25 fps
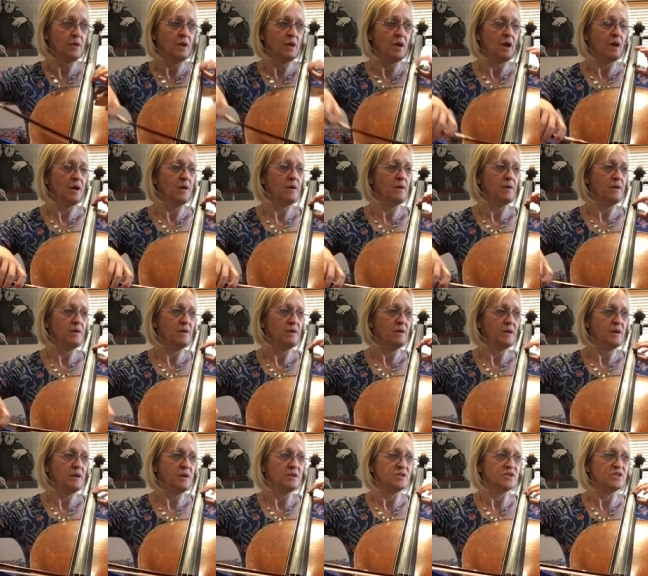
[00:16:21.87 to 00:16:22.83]

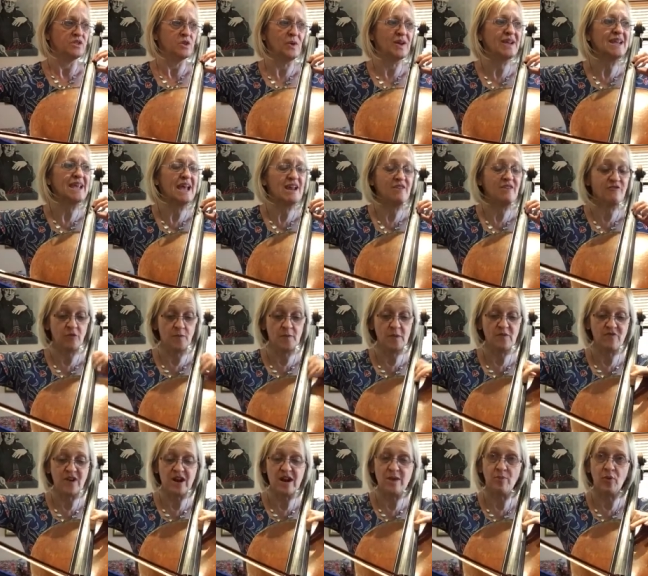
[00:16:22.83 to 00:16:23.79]
So again, from the
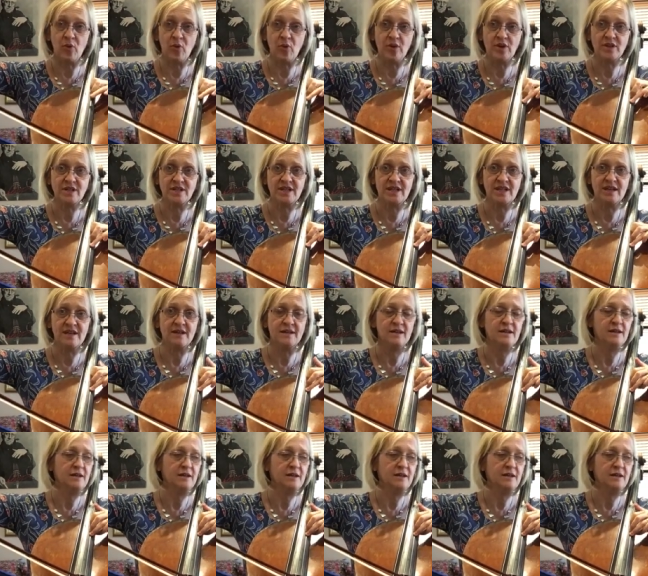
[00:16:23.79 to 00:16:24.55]
very point here.